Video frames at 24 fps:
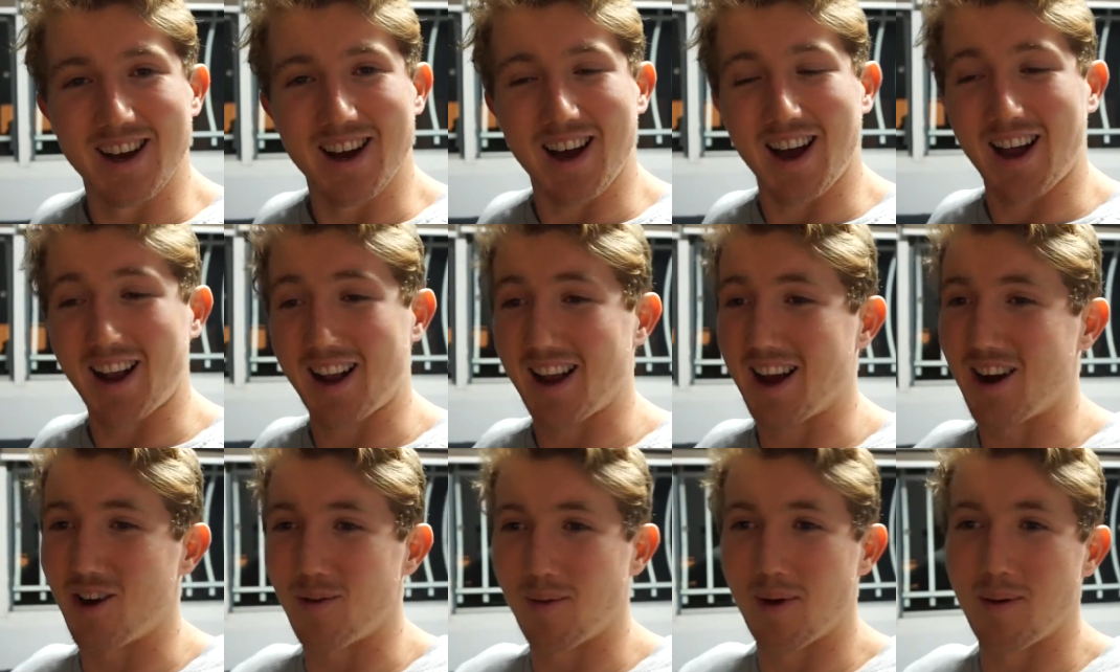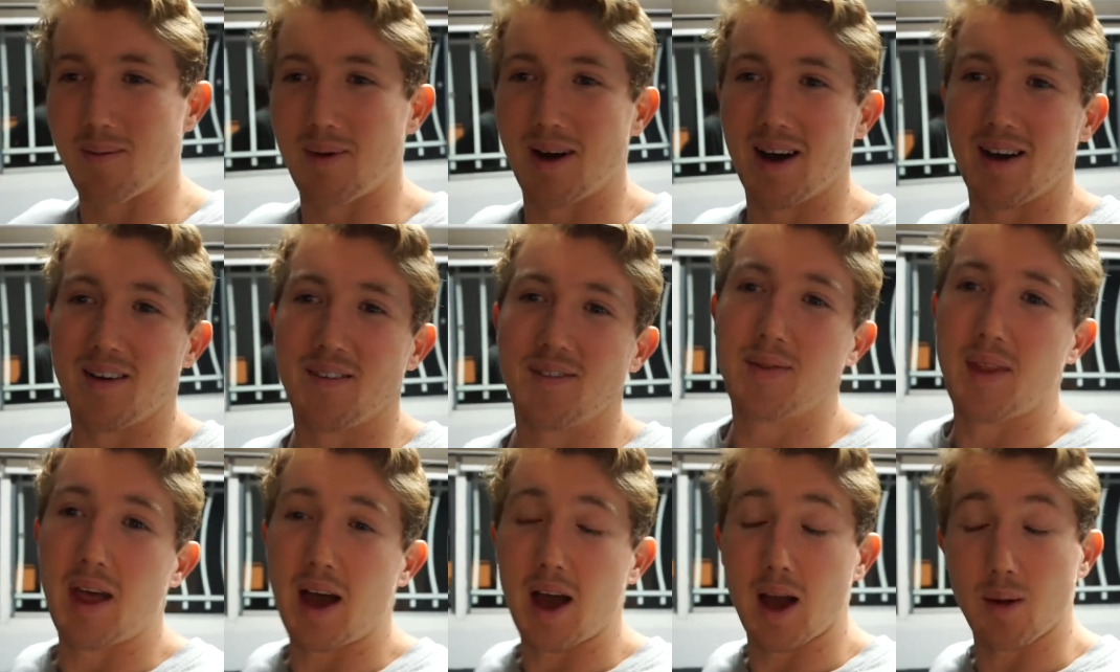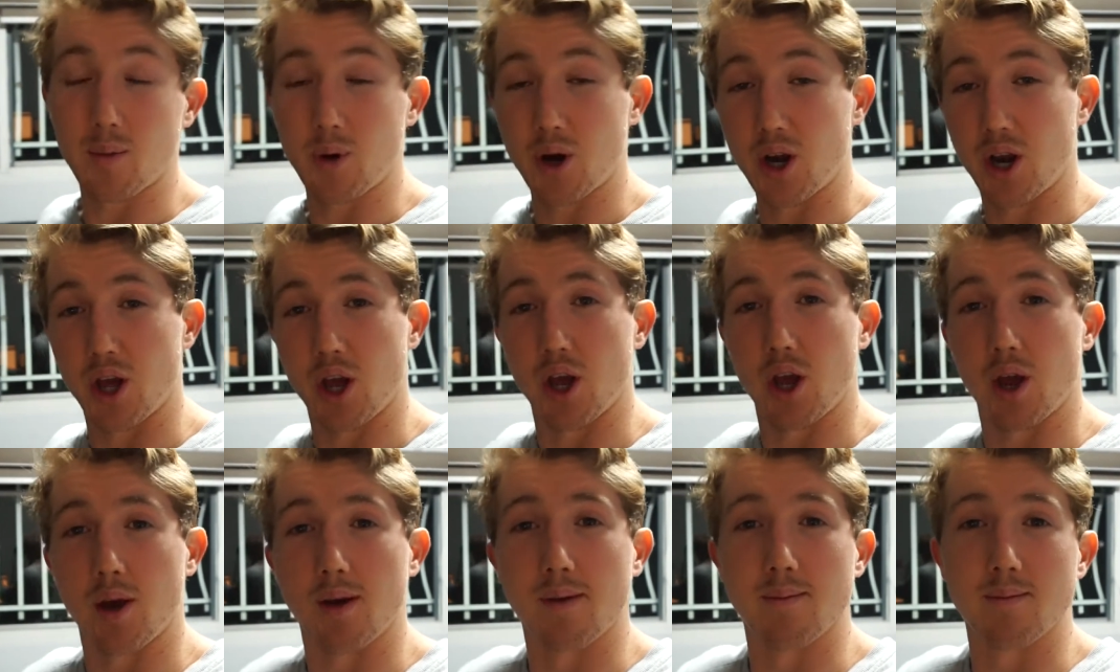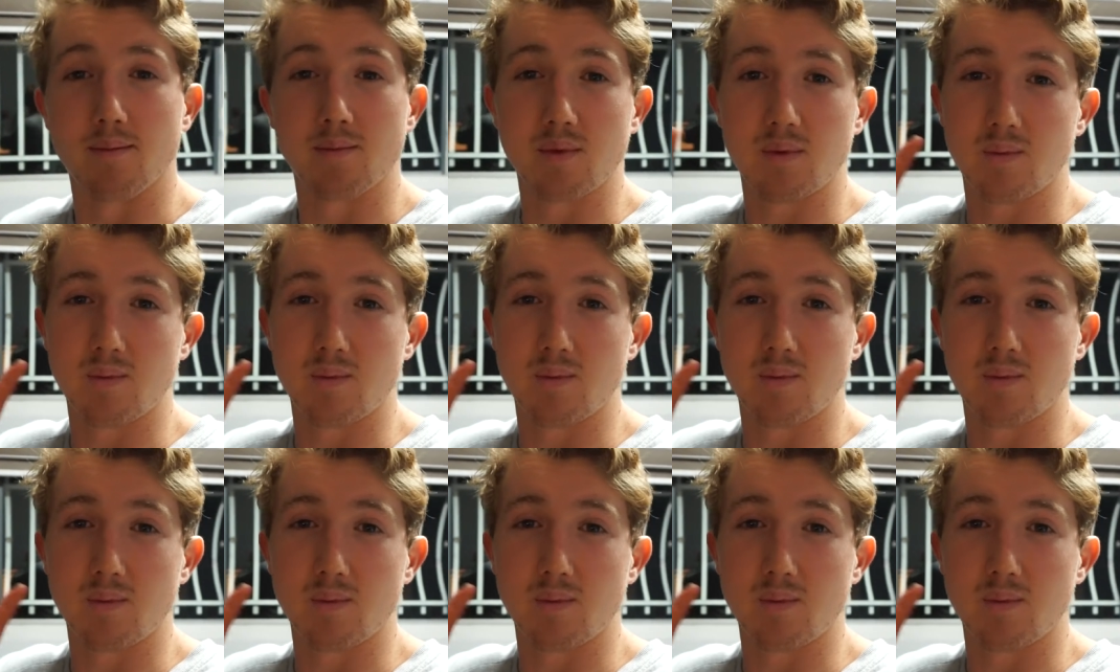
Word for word: I can't remember. I'm gonna